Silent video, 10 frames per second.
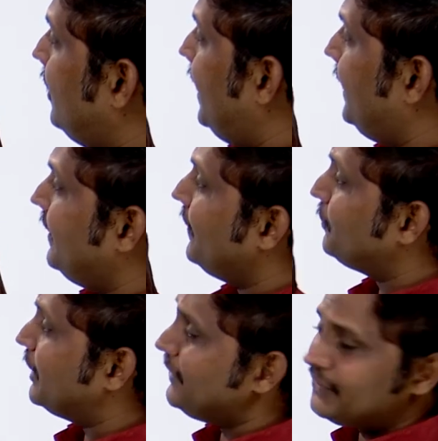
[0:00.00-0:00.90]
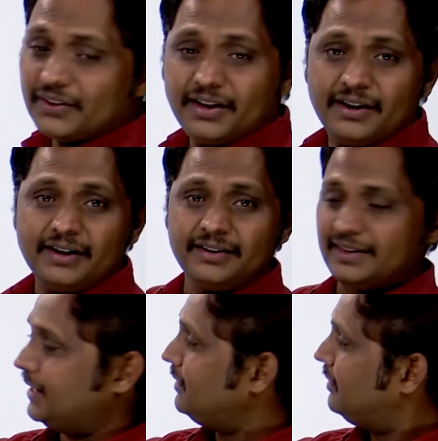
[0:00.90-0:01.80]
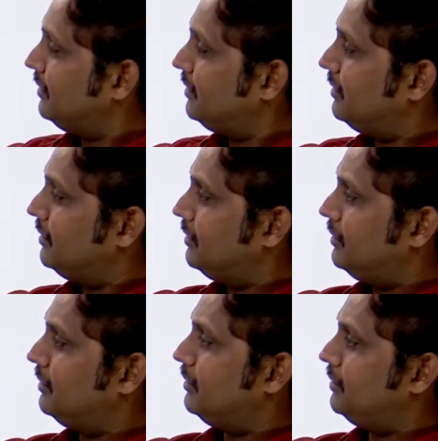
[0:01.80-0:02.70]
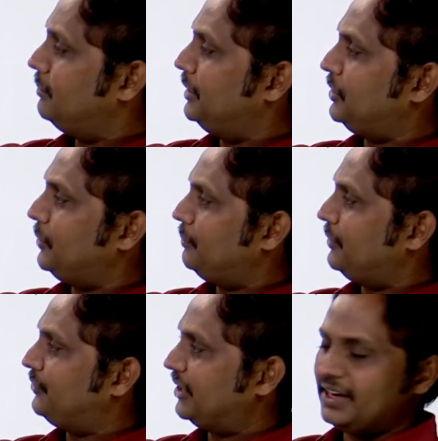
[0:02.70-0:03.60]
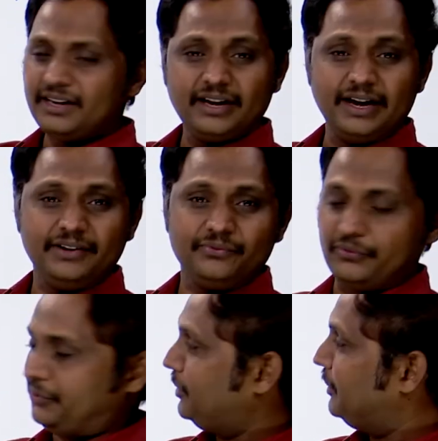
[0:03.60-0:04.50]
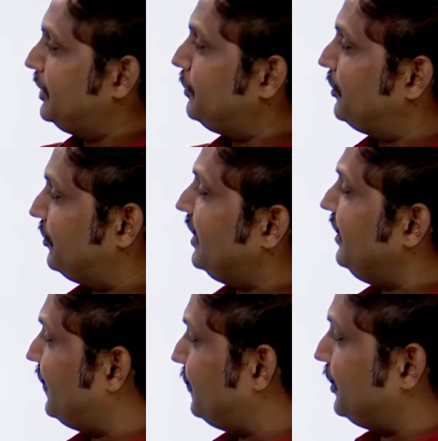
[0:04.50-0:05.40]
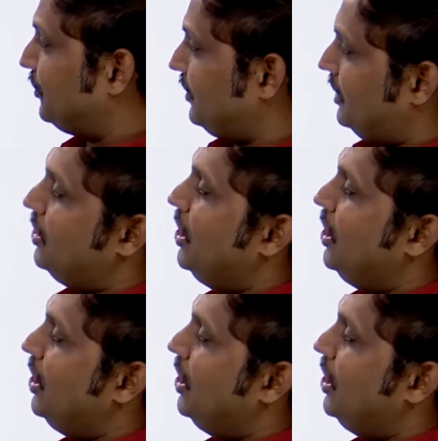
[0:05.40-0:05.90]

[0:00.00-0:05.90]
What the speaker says: at speeds 10 meter per second and 15 meter per second respectively.